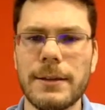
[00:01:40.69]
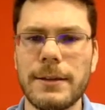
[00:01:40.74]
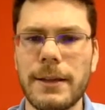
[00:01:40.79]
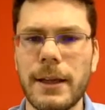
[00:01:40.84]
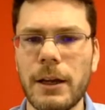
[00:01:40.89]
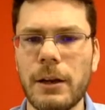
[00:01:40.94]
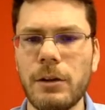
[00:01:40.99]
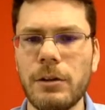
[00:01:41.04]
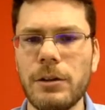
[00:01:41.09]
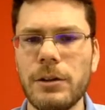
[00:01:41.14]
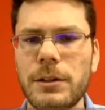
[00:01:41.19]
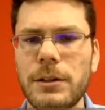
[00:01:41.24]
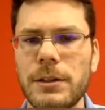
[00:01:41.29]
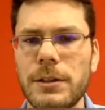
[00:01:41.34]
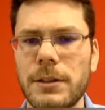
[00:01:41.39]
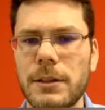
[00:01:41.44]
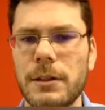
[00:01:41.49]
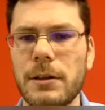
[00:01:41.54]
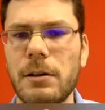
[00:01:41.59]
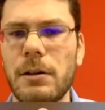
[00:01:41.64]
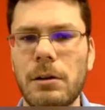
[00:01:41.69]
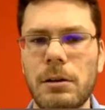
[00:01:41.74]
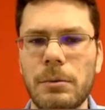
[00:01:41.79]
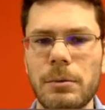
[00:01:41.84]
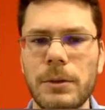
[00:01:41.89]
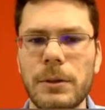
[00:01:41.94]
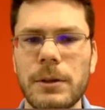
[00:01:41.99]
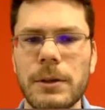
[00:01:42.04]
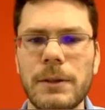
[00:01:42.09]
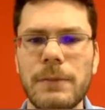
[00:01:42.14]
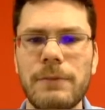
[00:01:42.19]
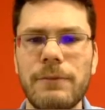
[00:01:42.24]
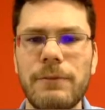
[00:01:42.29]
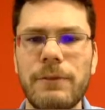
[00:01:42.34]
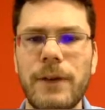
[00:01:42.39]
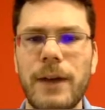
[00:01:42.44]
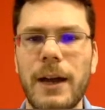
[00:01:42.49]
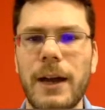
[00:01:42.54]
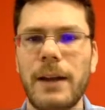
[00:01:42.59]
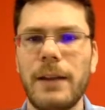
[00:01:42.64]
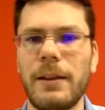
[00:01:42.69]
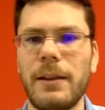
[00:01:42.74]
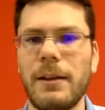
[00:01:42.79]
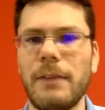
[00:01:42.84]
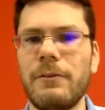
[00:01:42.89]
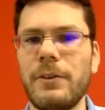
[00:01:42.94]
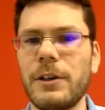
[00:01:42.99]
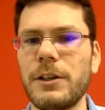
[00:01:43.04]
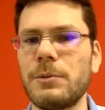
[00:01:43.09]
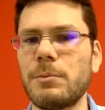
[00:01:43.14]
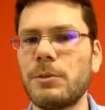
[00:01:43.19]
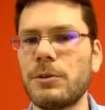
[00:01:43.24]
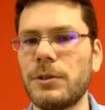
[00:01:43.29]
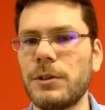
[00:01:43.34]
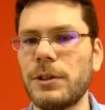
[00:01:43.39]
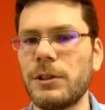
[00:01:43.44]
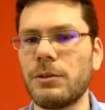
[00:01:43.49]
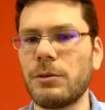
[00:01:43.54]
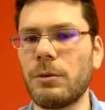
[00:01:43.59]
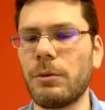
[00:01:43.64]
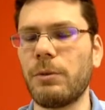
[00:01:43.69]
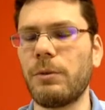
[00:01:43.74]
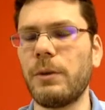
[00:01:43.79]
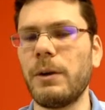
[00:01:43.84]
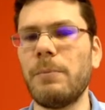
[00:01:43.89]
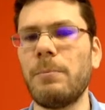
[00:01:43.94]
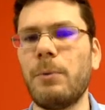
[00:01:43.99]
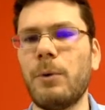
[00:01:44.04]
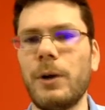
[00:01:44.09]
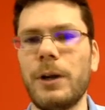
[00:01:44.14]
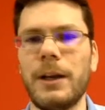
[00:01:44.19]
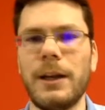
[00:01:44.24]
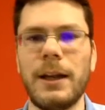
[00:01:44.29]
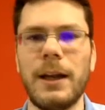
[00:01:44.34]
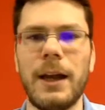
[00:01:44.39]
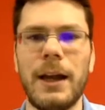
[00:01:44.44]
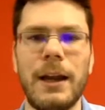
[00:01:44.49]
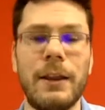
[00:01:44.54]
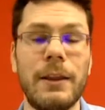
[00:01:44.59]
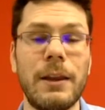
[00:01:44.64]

Second column, you can find the average position 3.9.